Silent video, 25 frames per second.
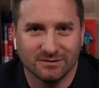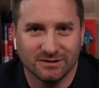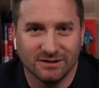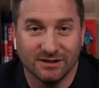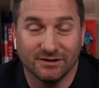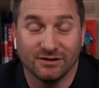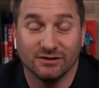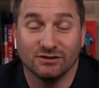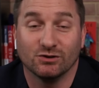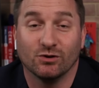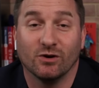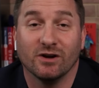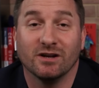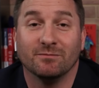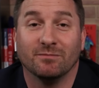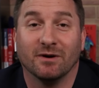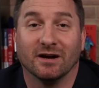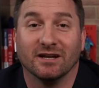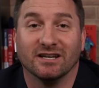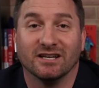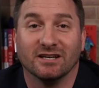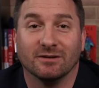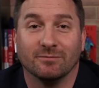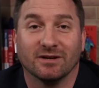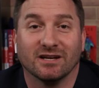Click the join
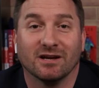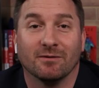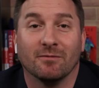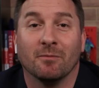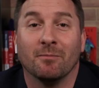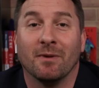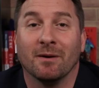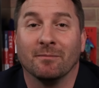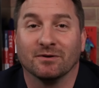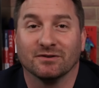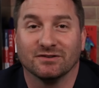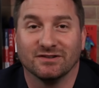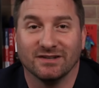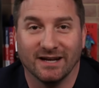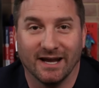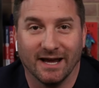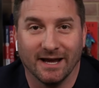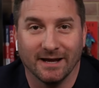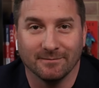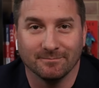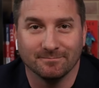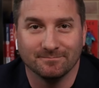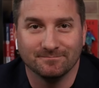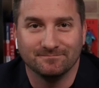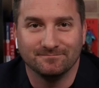button to become a member
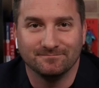today.